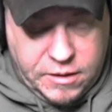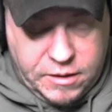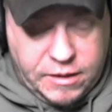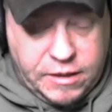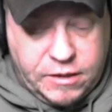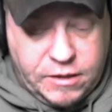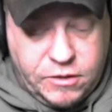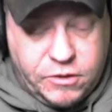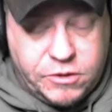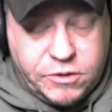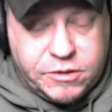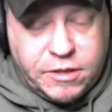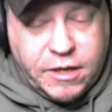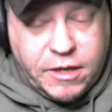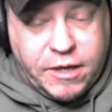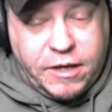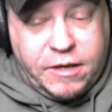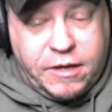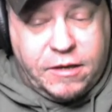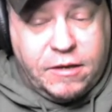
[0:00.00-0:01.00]
It looks
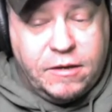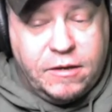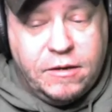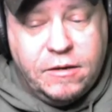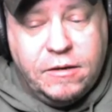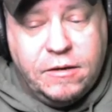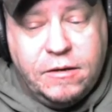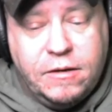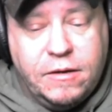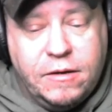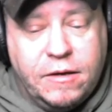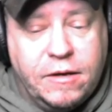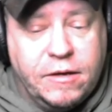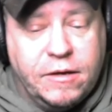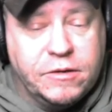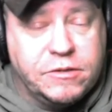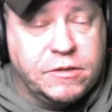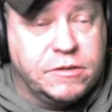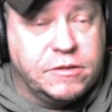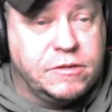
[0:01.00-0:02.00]
like
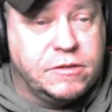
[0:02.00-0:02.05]
since the